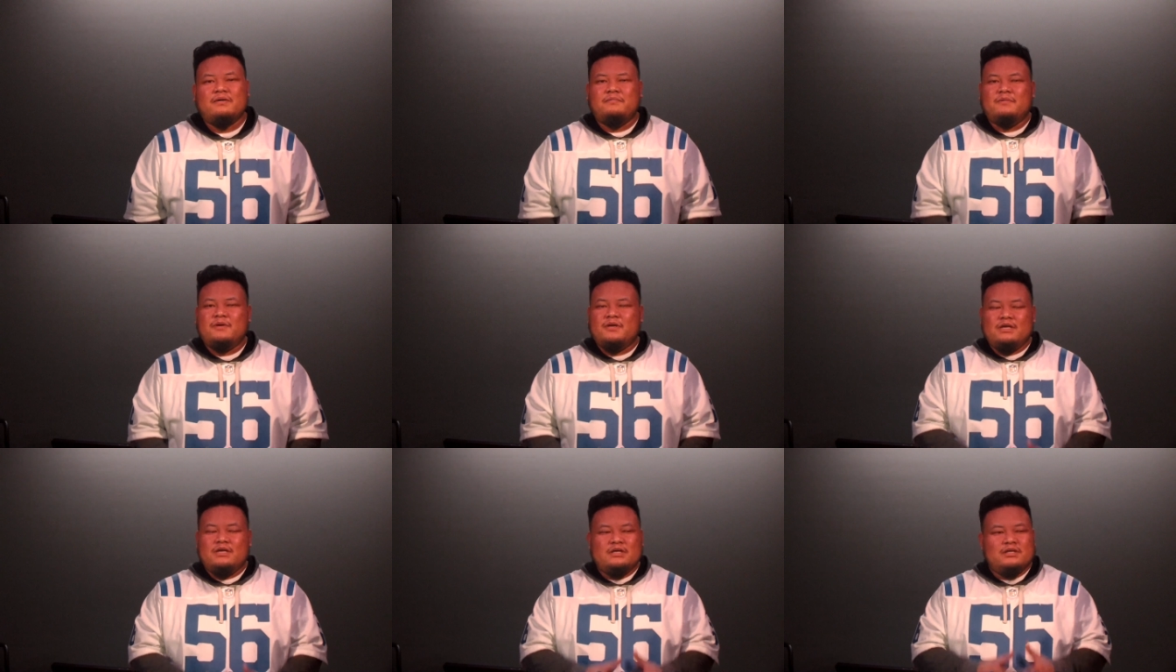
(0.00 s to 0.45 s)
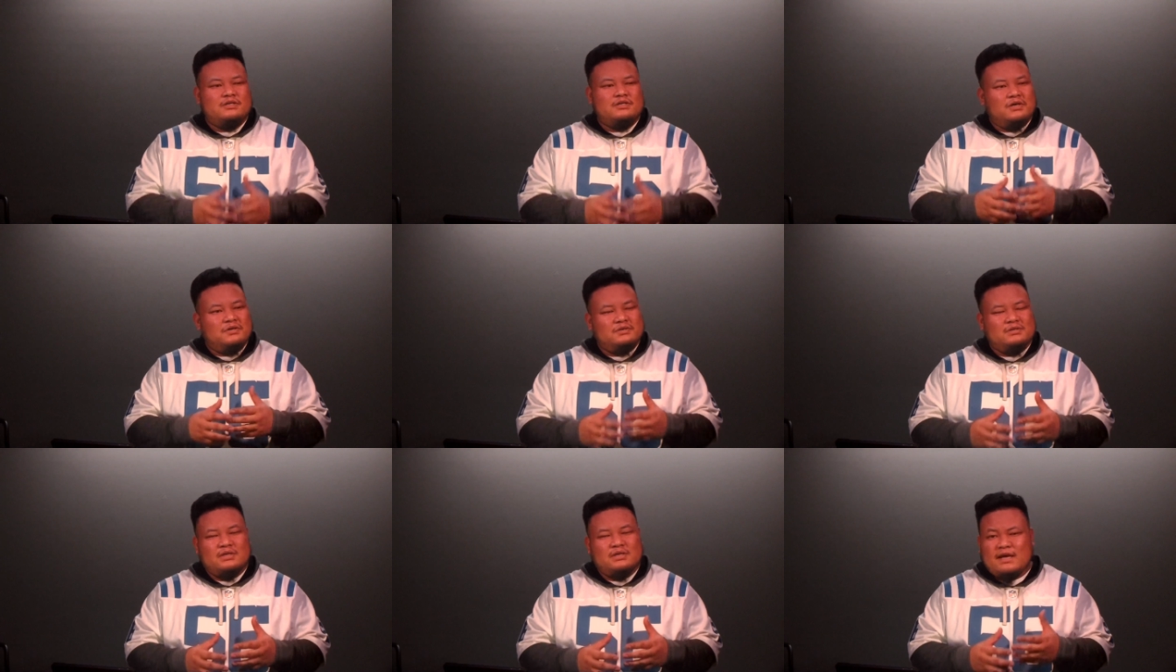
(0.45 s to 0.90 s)
But here
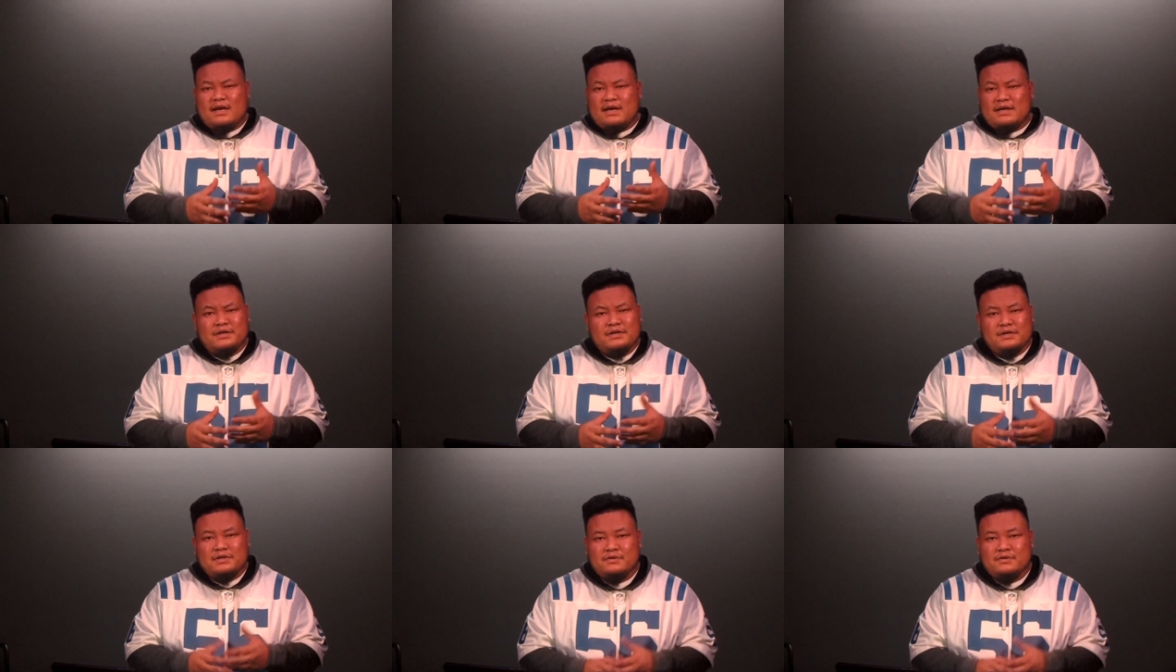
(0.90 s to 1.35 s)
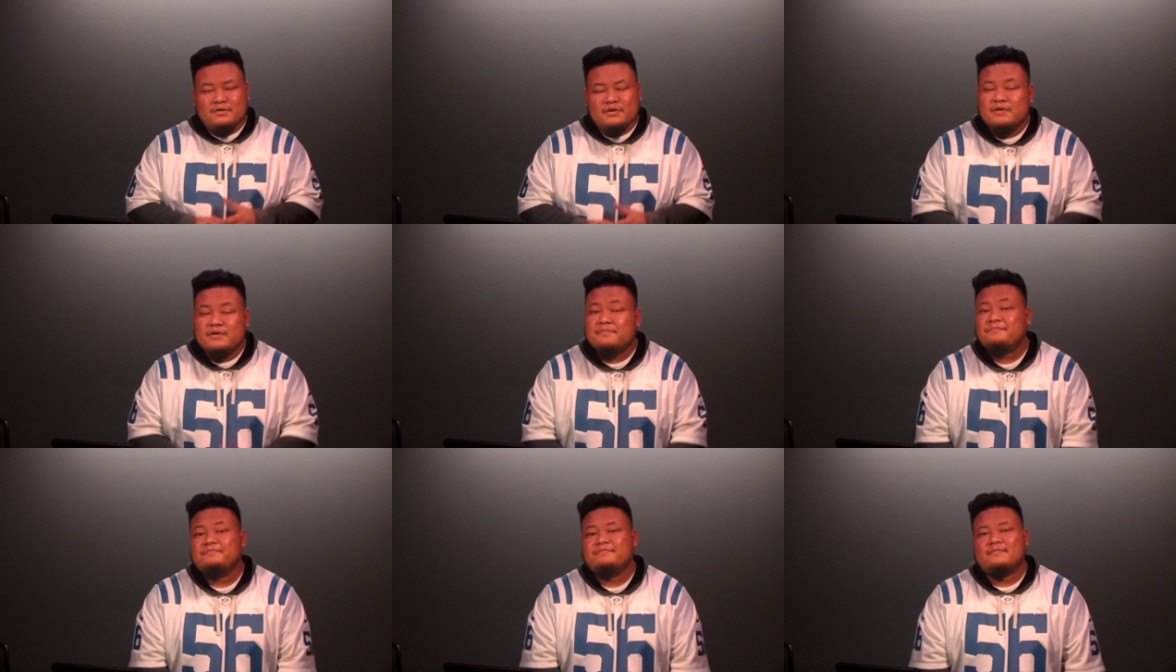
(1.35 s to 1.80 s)
John's like, I can't do it.
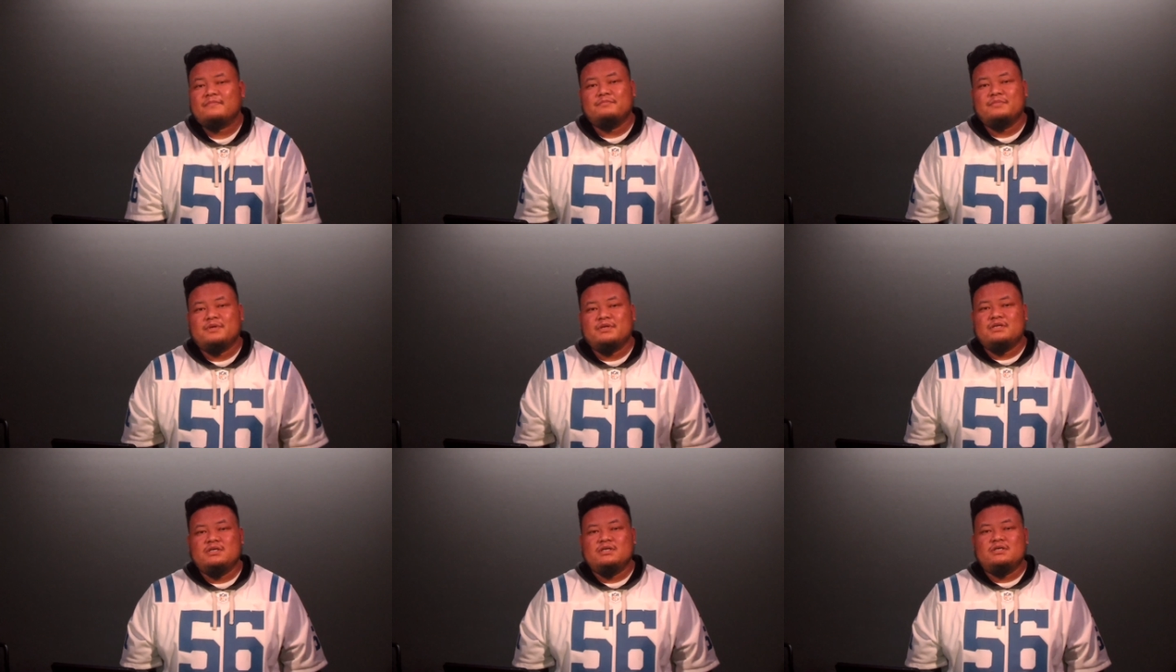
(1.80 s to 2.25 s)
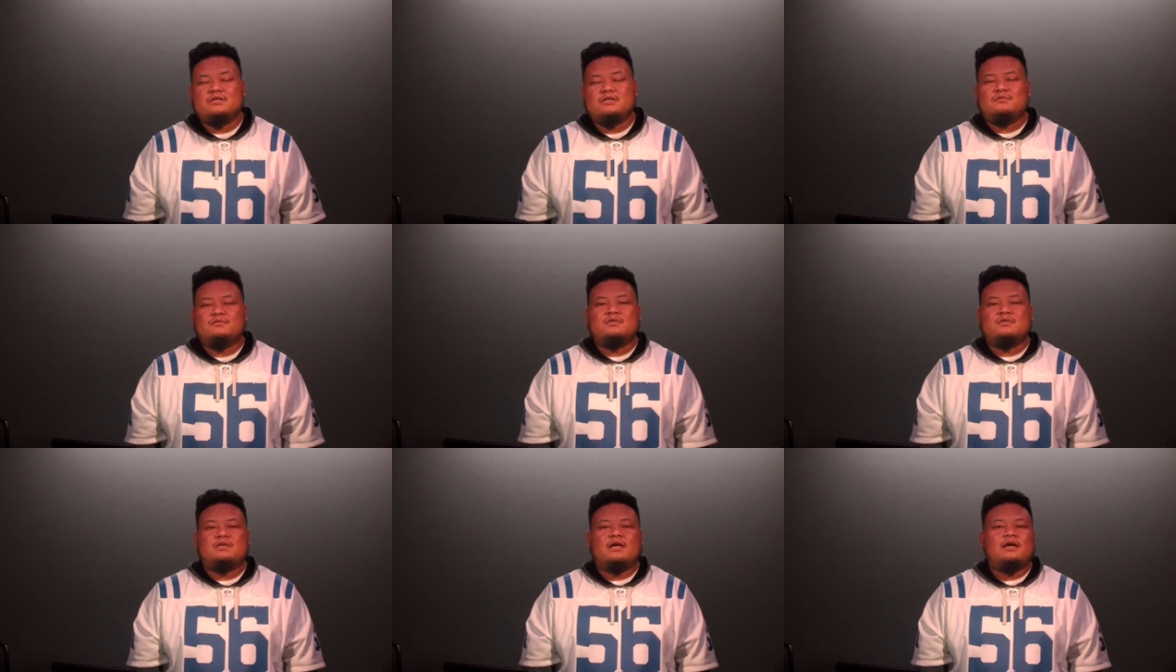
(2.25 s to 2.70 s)
But Jesus
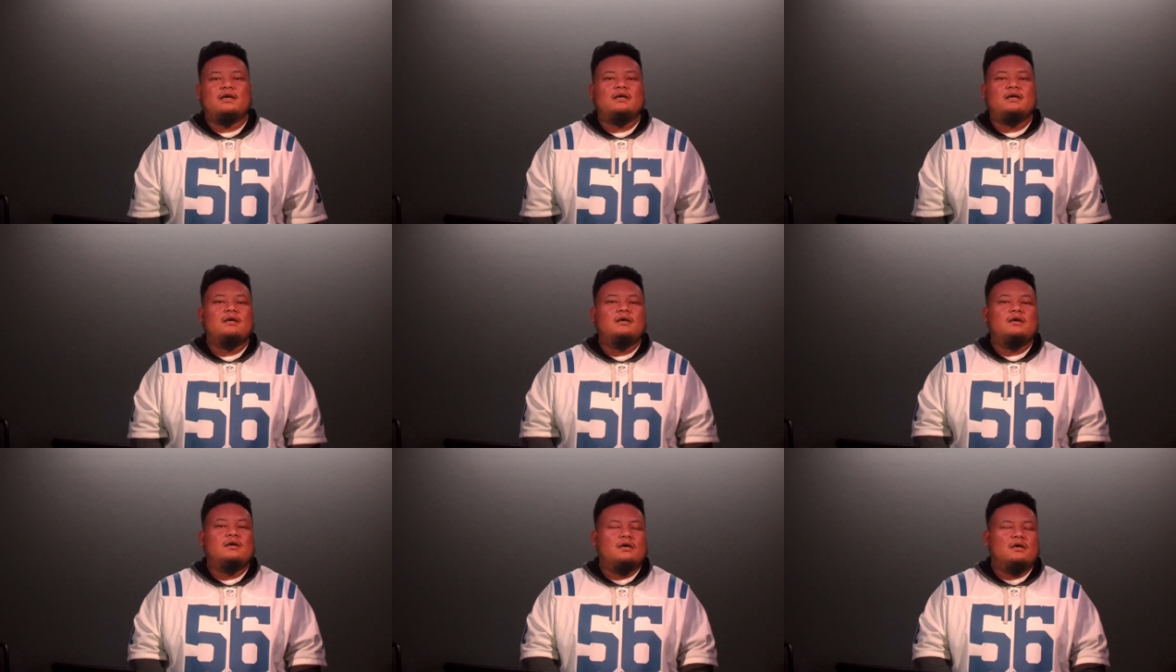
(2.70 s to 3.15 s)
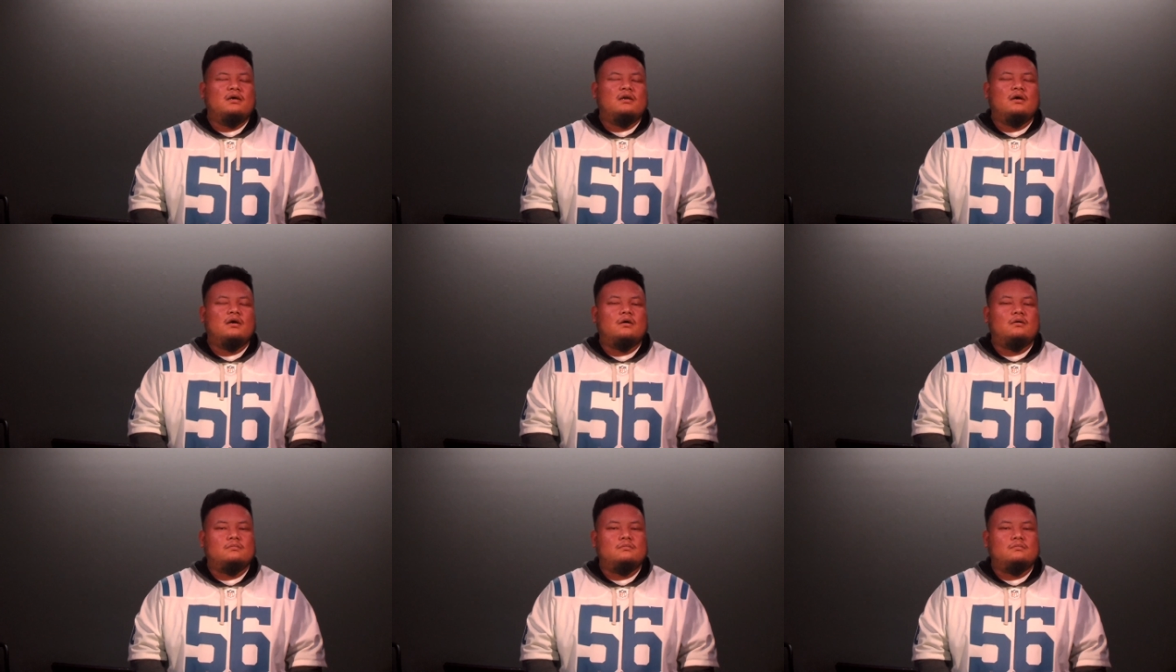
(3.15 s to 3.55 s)
was like, no,